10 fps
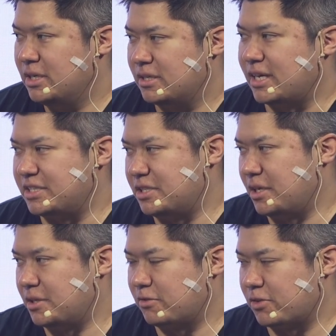That's
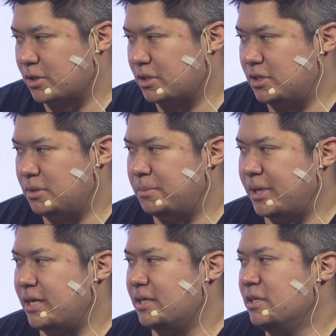another vertical,
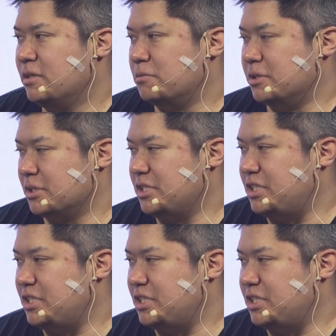but we really